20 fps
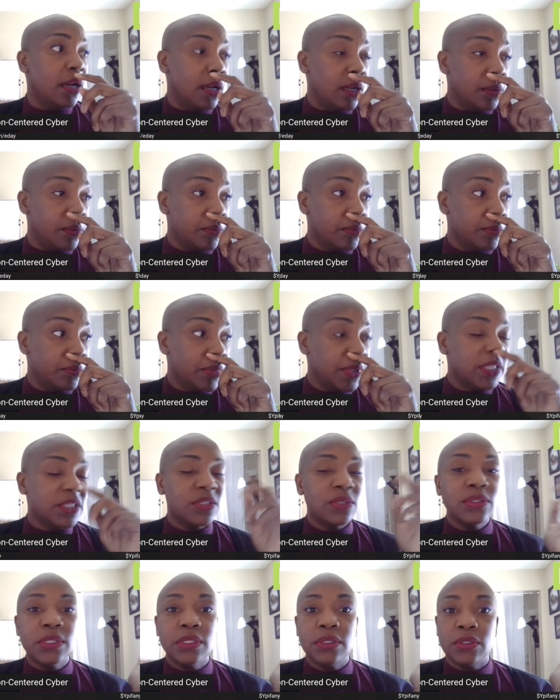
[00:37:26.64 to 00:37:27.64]
um, because
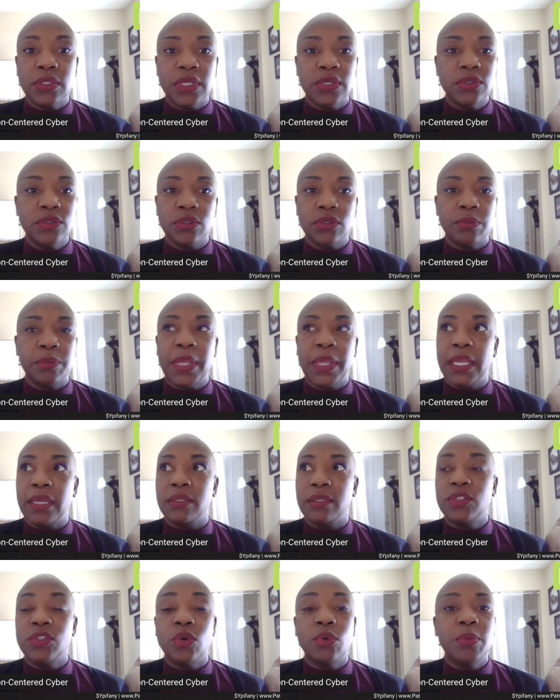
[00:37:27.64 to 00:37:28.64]
there's a there's
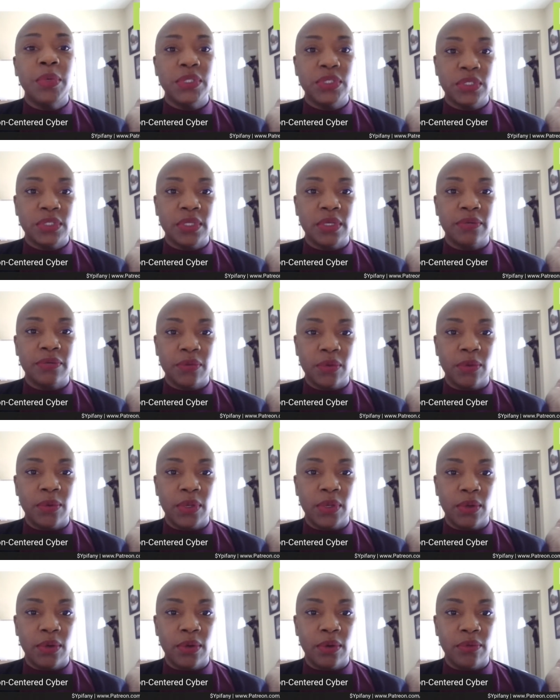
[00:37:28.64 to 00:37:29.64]
man so much stuff
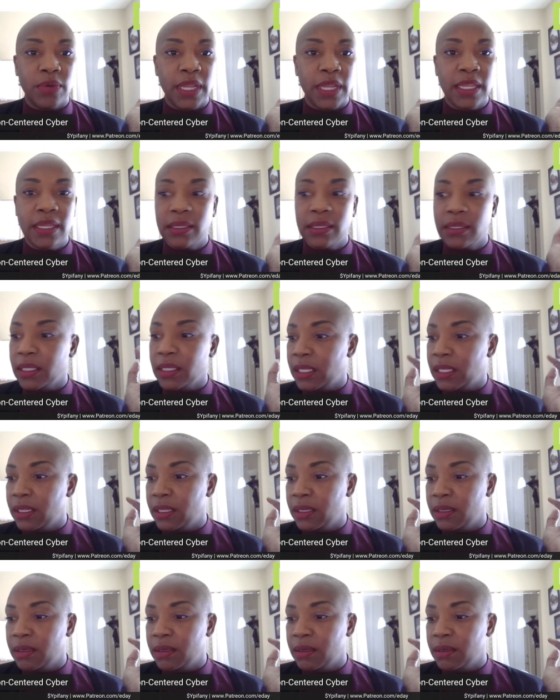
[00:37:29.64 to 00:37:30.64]
going on right
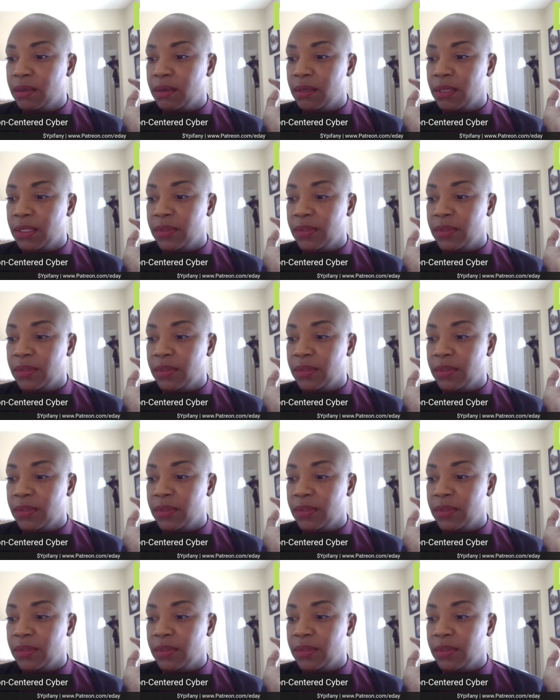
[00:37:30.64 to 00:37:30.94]
in